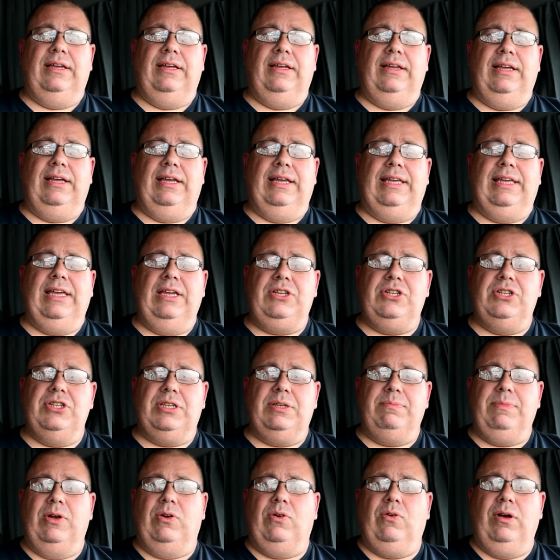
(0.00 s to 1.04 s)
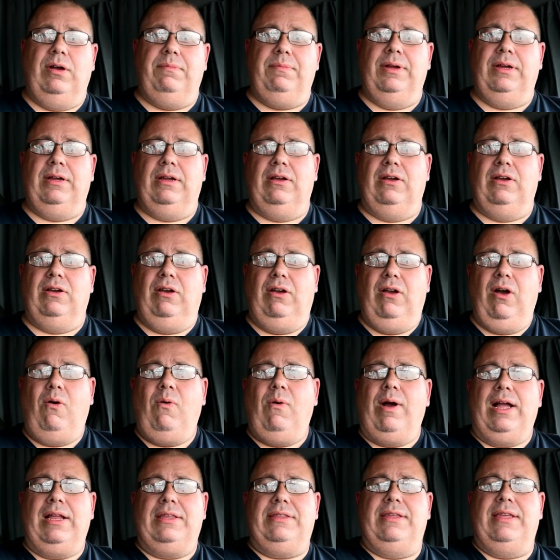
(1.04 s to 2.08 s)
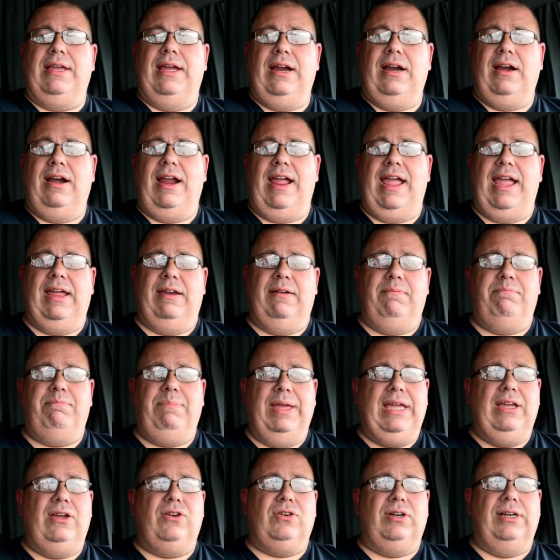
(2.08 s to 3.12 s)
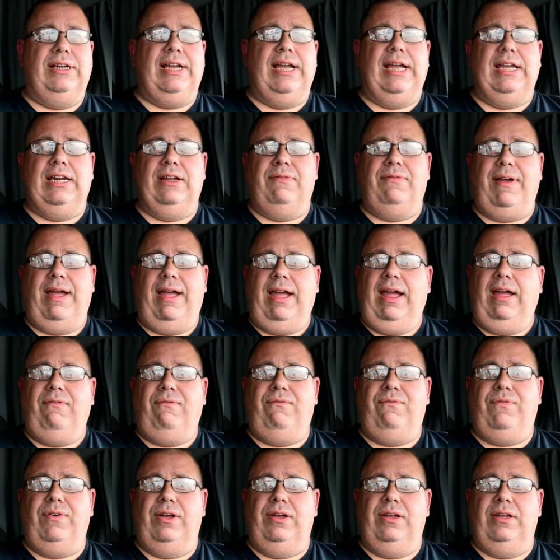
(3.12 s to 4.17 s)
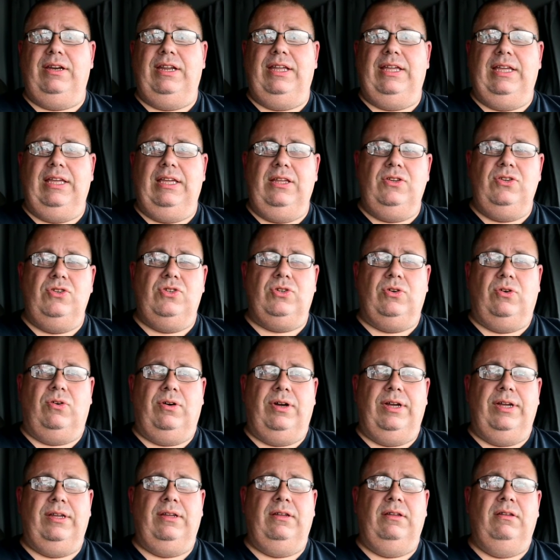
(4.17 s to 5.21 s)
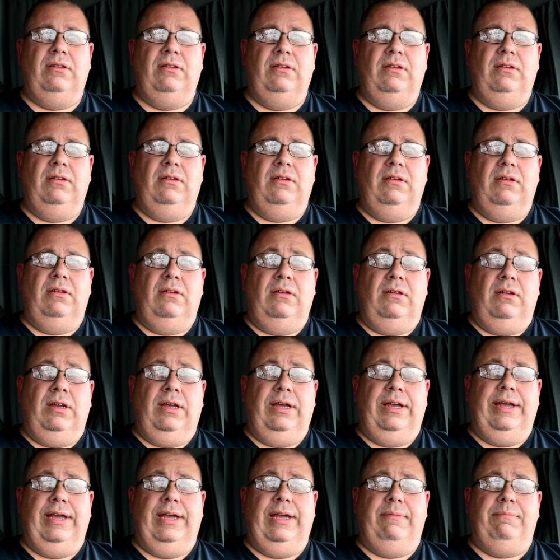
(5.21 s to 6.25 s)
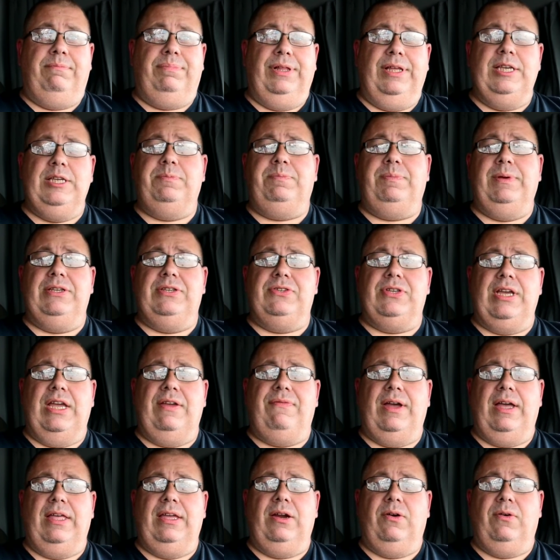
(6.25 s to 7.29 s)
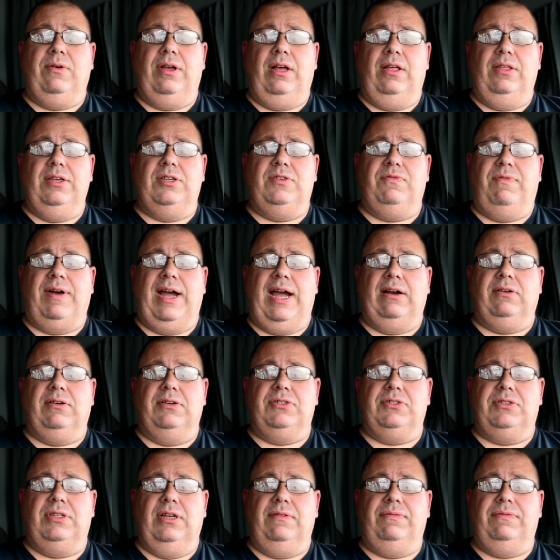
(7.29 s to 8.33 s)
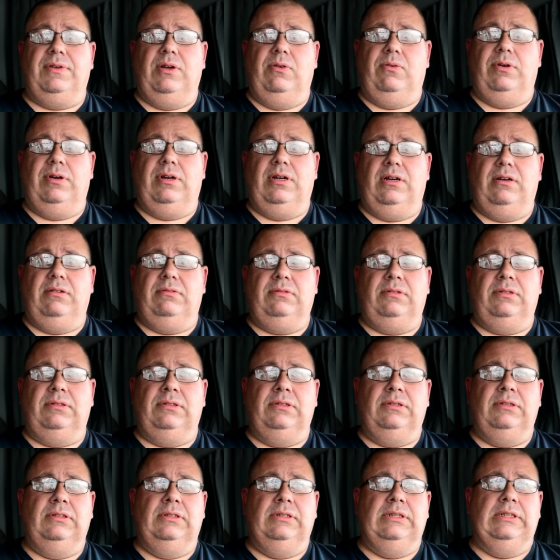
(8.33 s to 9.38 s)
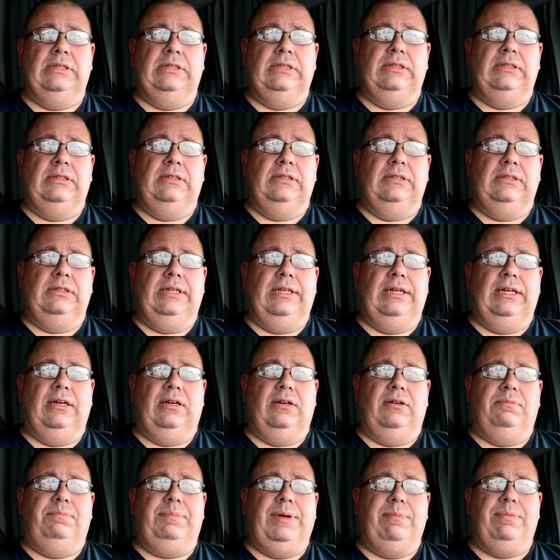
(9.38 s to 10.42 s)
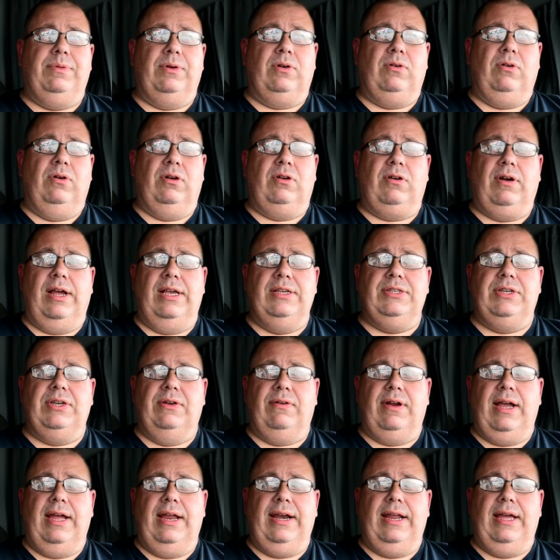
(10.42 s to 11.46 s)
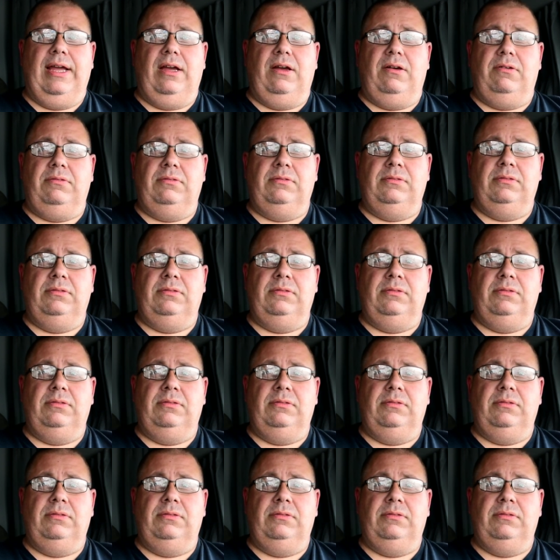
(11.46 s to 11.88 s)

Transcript: And get you some equipment and go out there and be creative, have fun, enjoy. And please be safe out here with all this virus stuff going on. You know, people are going crazy right now.